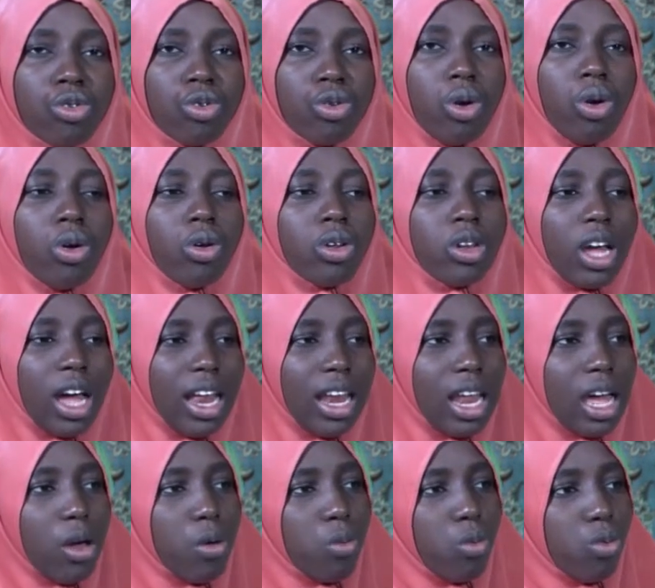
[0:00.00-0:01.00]
good,
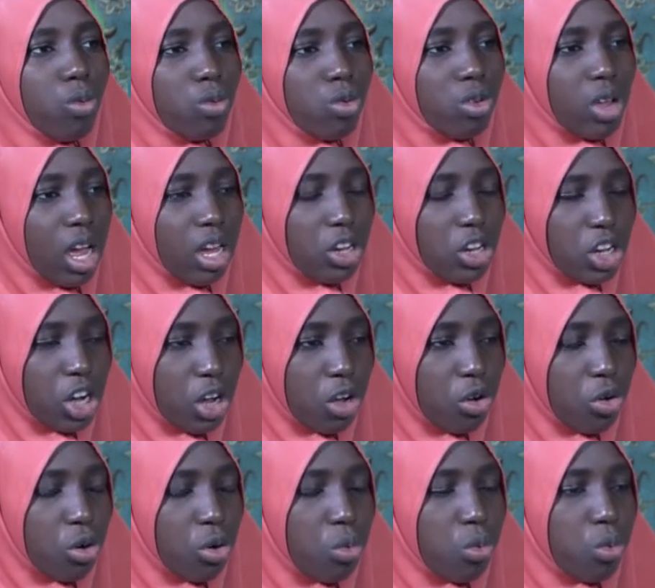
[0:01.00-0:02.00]
Allah would,
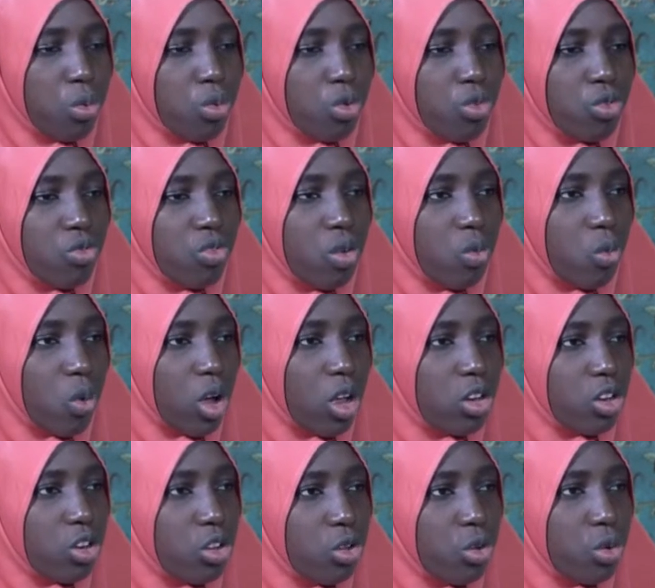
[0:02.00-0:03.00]
Ashakur would
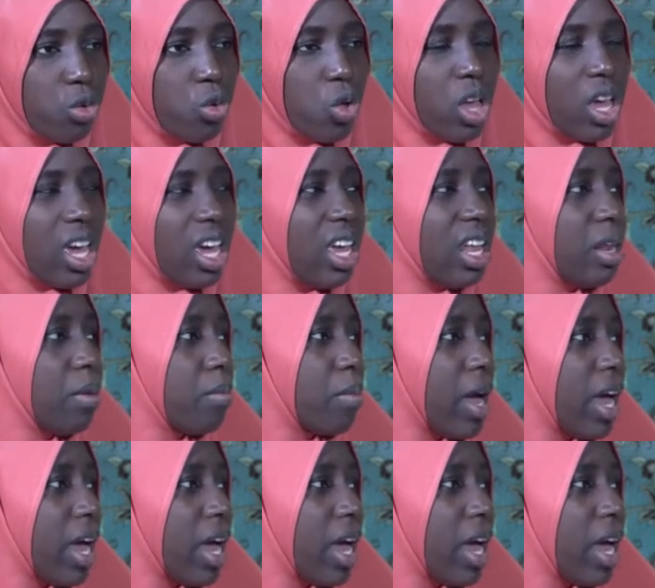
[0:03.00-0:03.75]
reward you in